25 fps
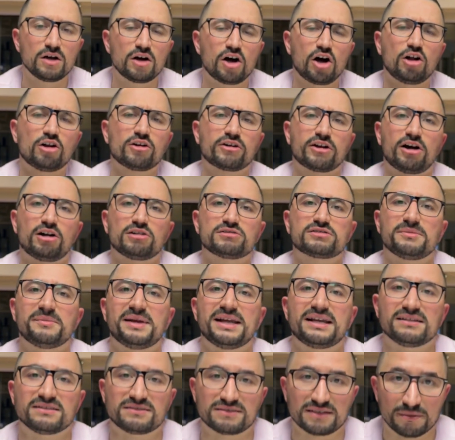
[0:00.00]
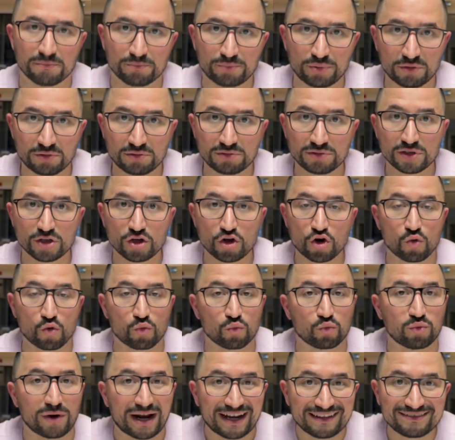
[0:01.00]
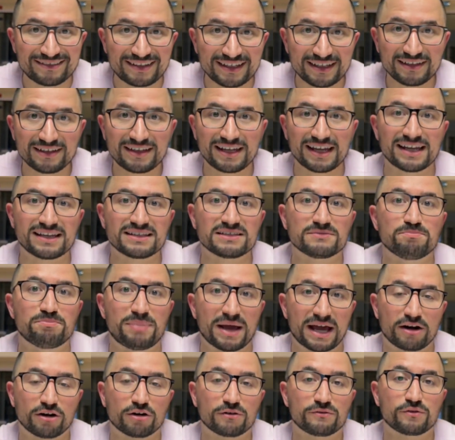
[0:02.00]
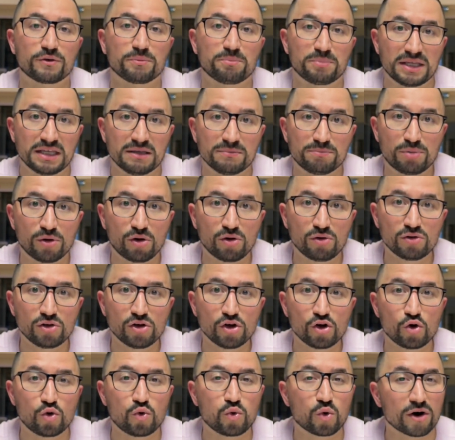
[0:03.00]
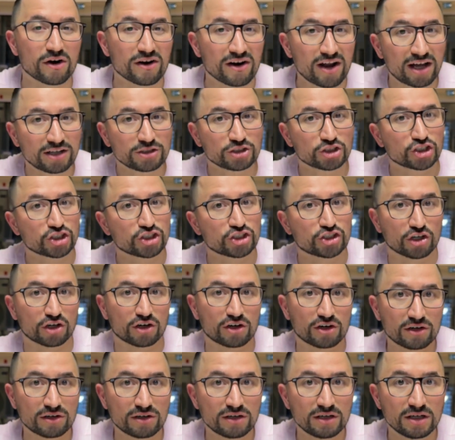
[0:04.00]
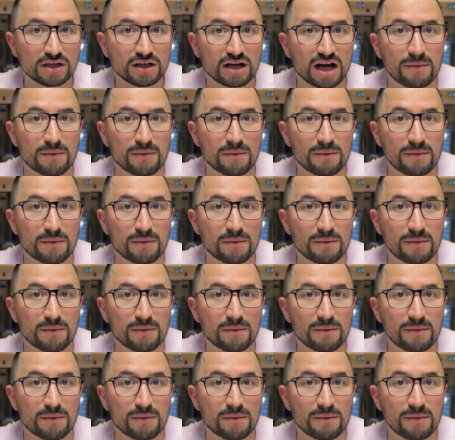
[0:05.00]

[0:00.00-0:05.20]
All in all, to make it simple, renting is better for people who are not sure